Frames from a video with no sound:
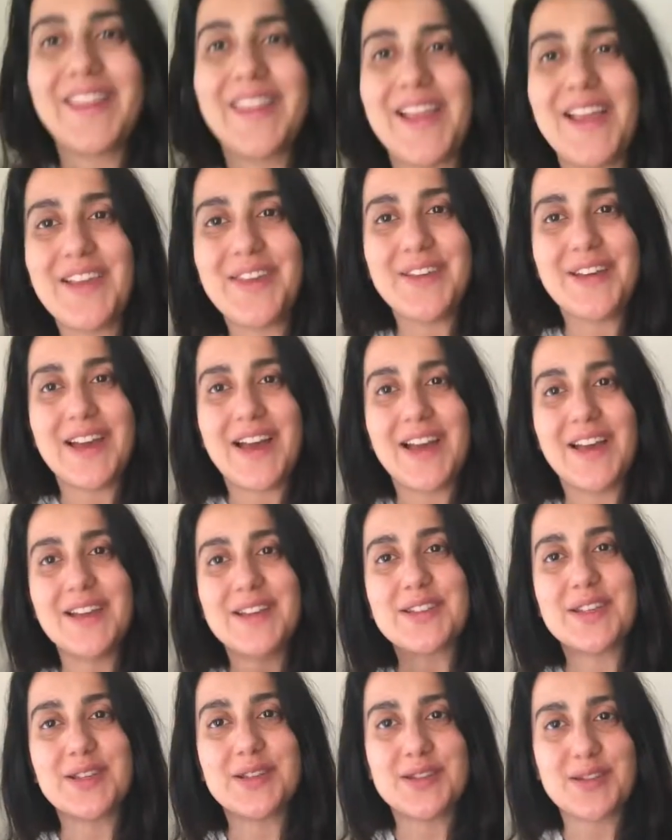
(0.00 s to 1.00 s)
Thank you
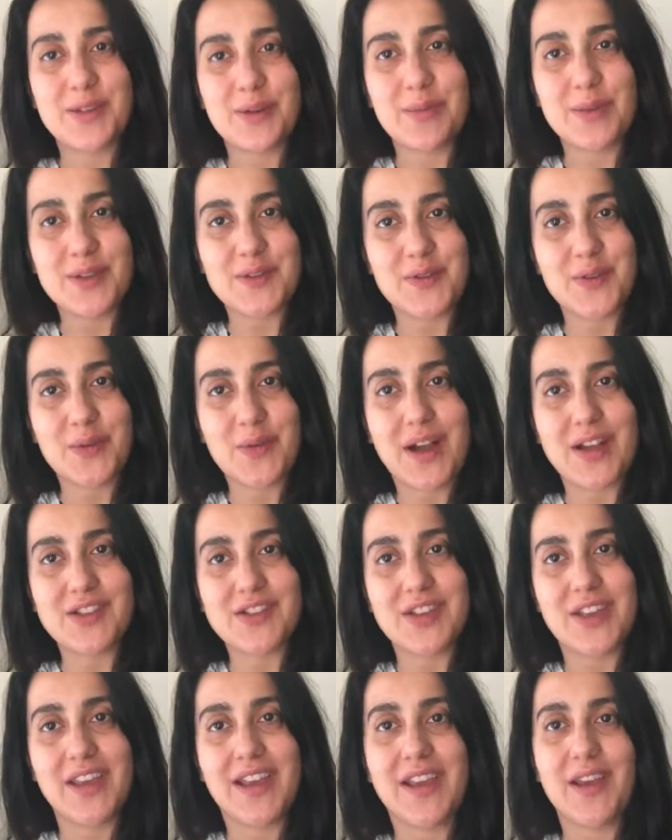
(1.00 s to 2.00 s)
guys so much for
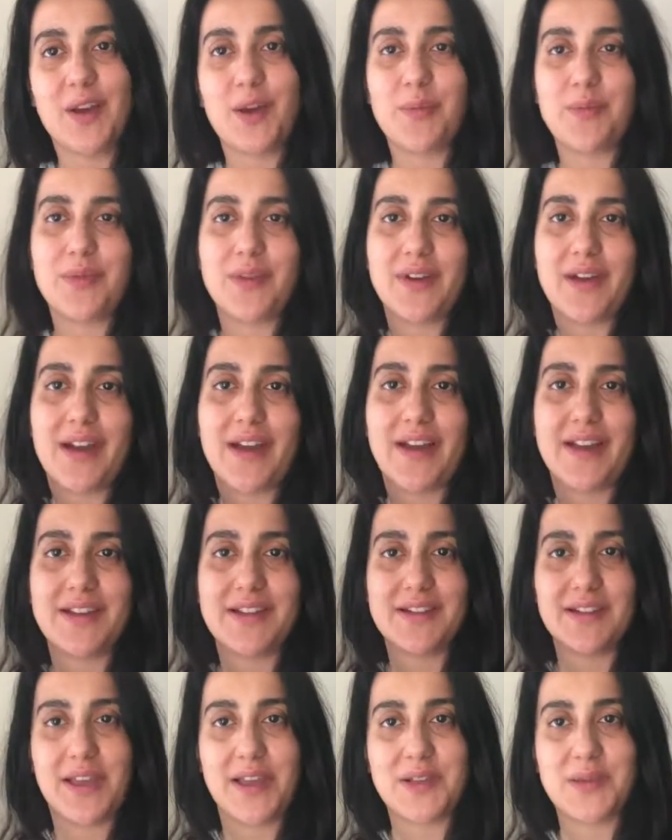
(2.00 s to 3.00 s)
watching. I hope you
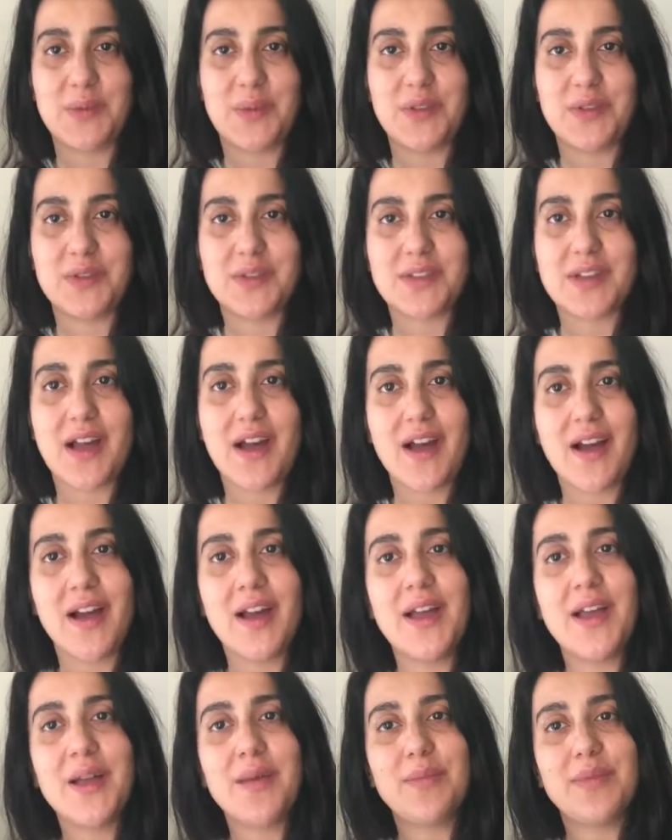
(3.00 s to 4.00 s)
guys liked what you saw.
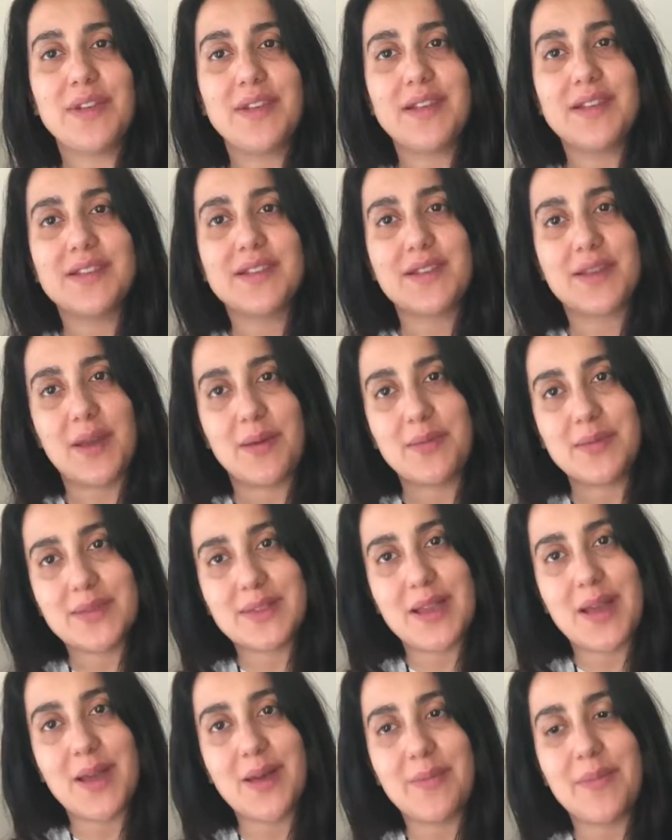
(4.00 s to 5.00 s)
Please thumbs
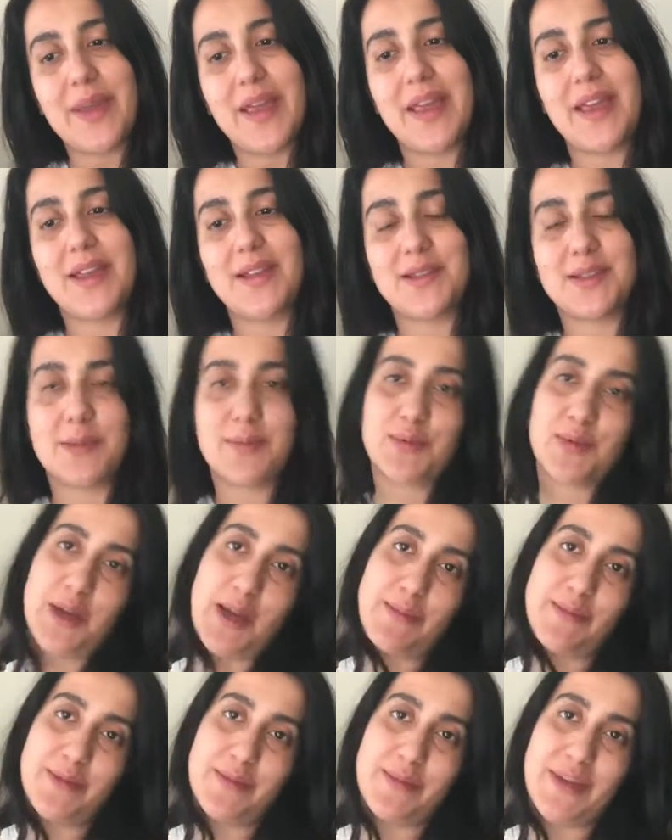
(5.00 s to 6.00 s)
up and
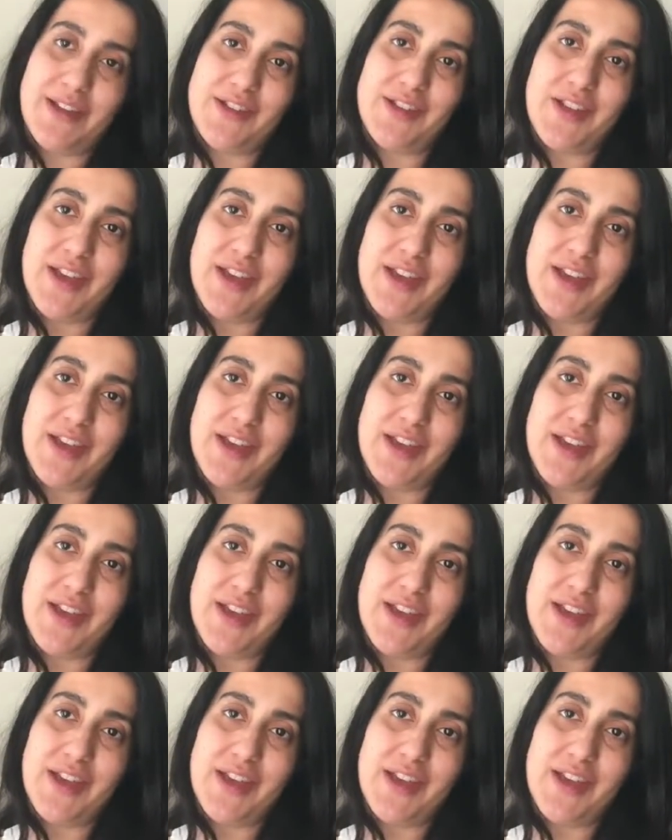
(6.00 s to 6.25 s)
subscribe to my